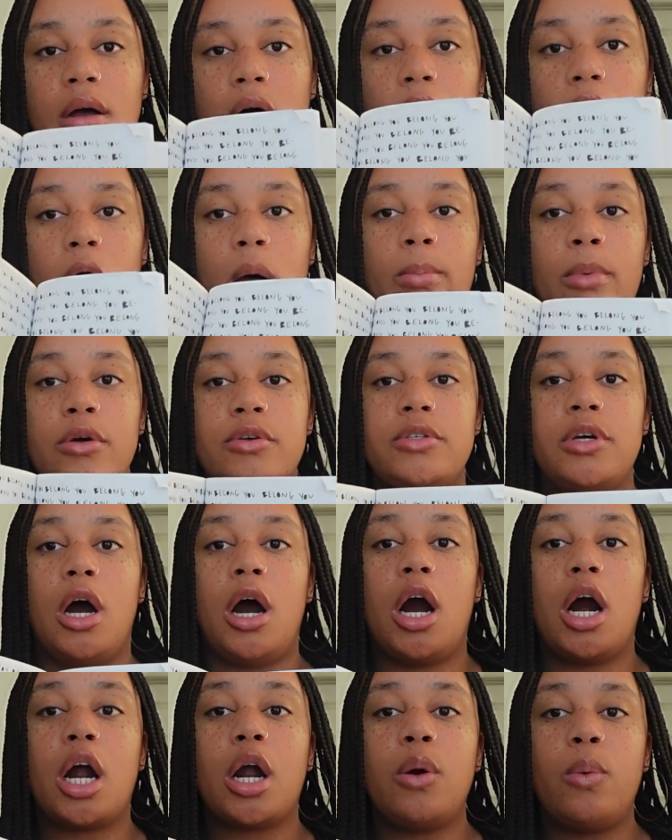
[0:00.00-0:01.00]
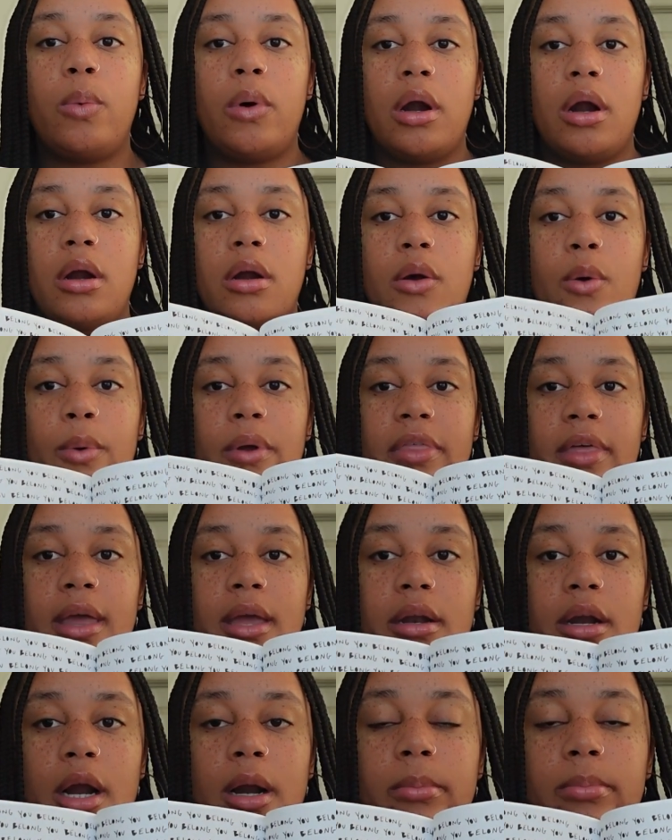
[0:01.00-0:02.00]
almost artwork within
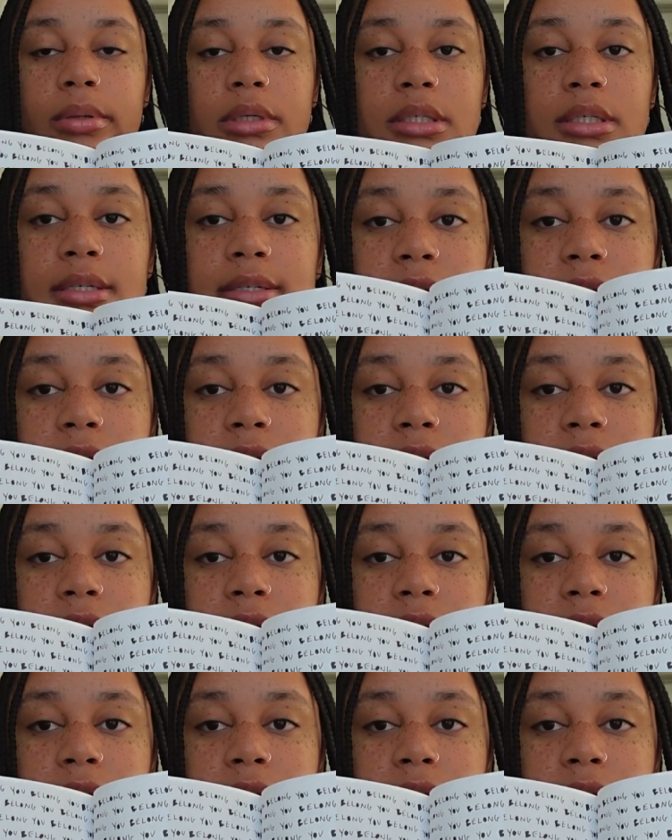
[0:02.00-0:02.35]
her book.